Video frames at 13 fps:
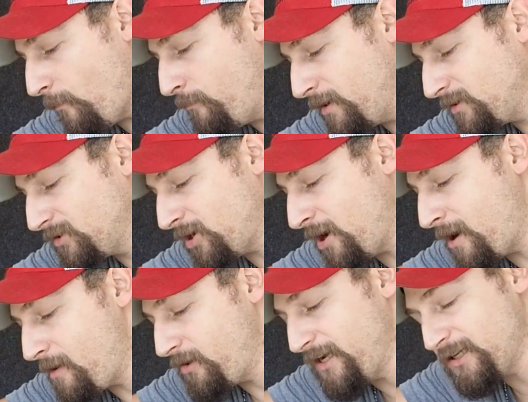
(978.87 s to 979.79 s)
But
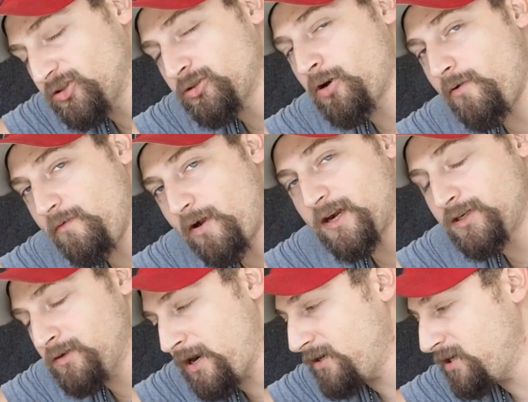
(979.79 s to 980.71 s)
yeah, so
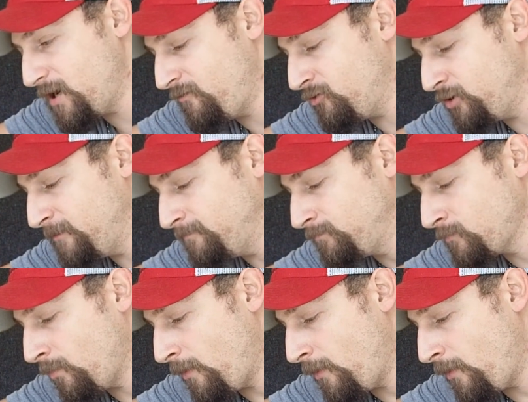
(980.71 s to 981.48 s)
I definitely,